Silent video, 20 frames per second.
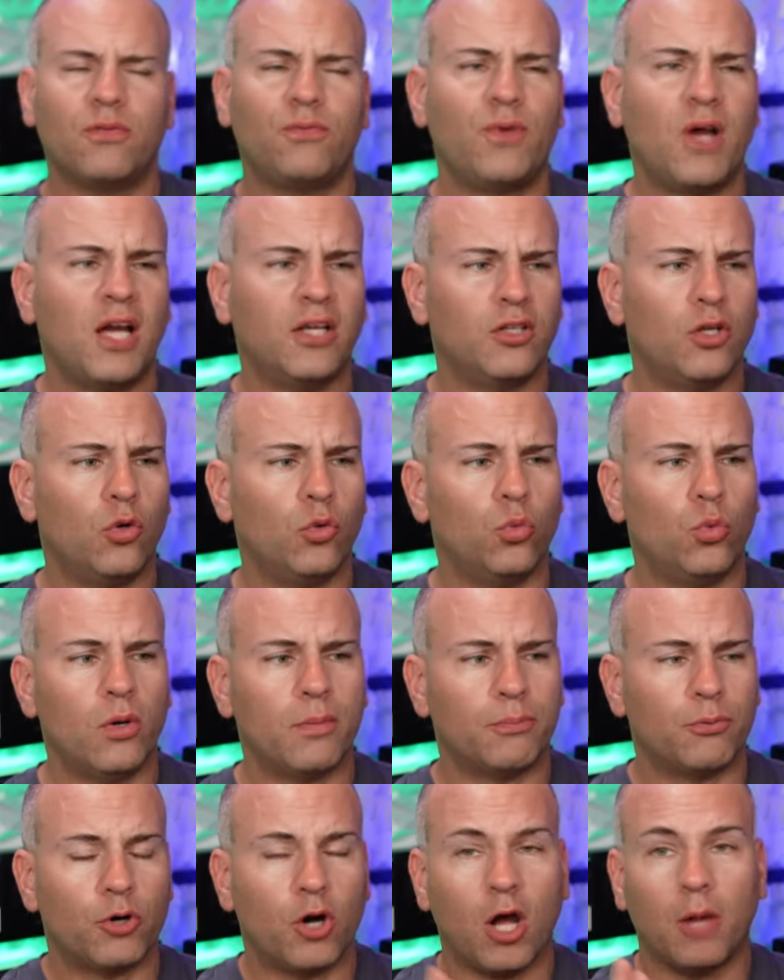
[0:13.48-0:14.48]
to find out
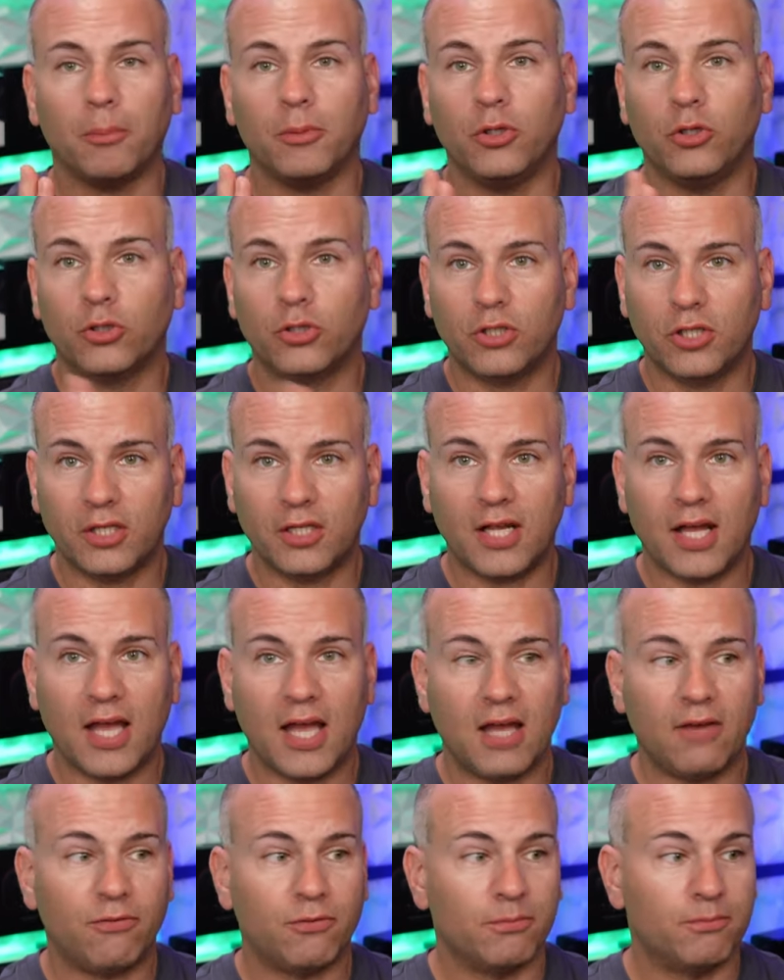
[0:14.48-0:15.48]
what problem you could
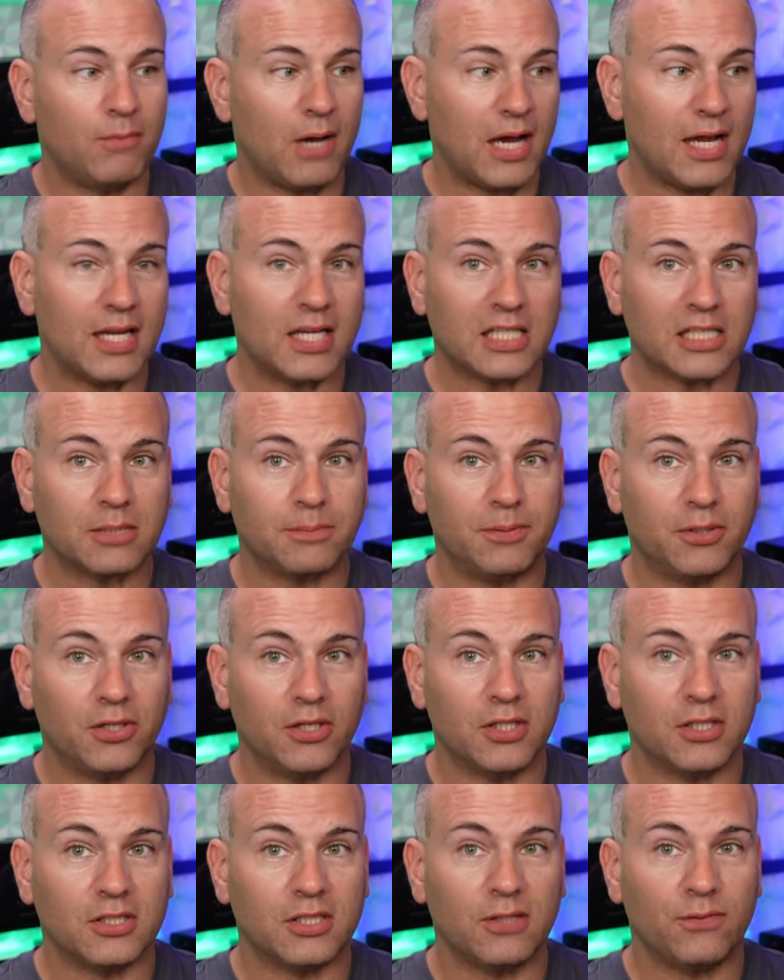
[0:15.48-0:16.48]
have, my
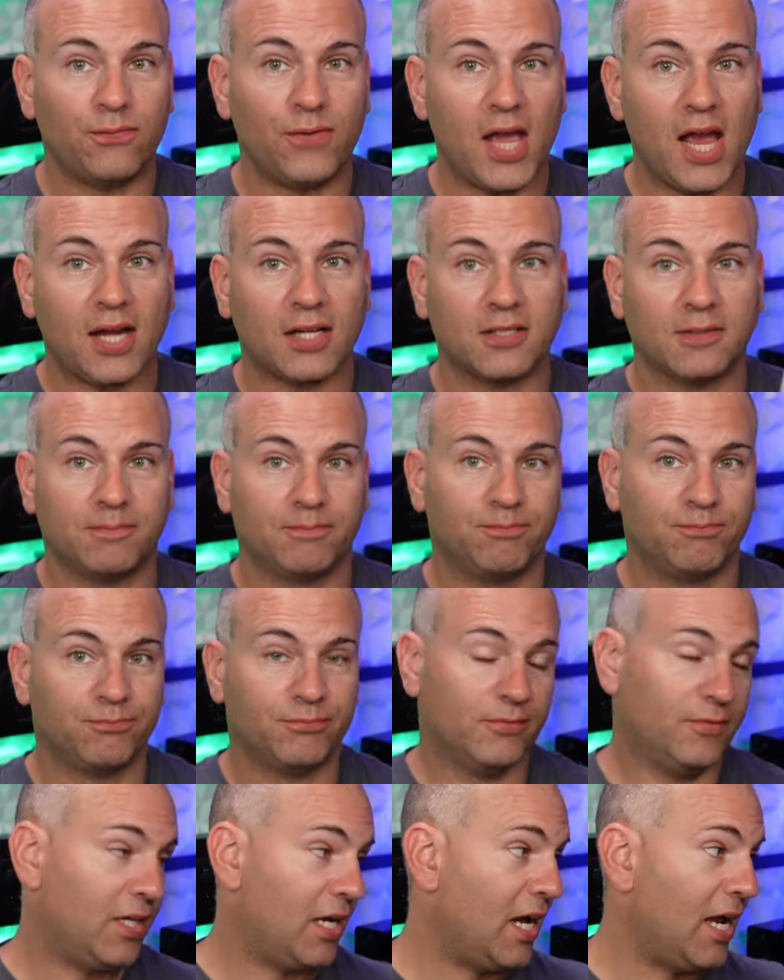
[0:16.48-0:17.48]
experience. In fact,
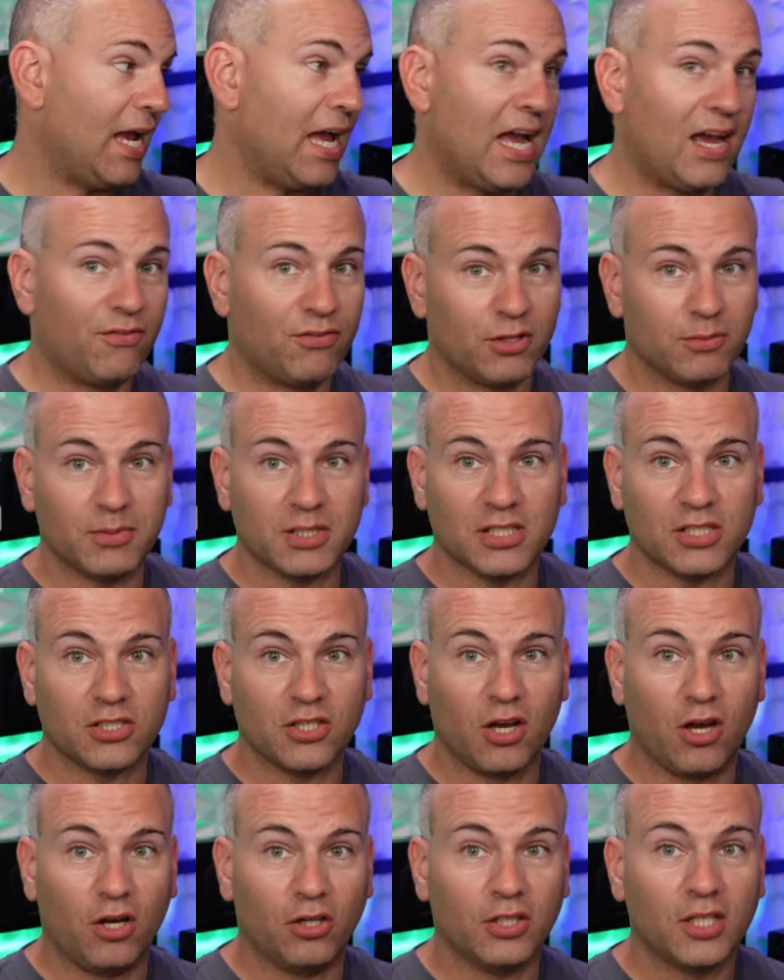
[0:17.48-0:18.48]
I have them
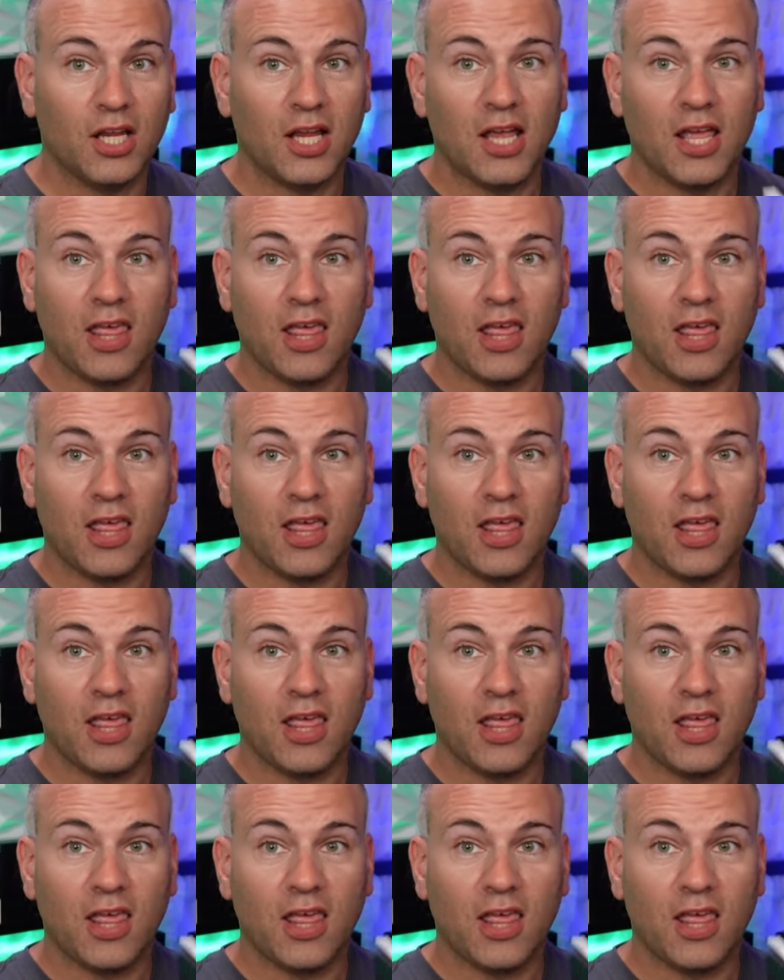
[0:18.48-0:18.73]
installed.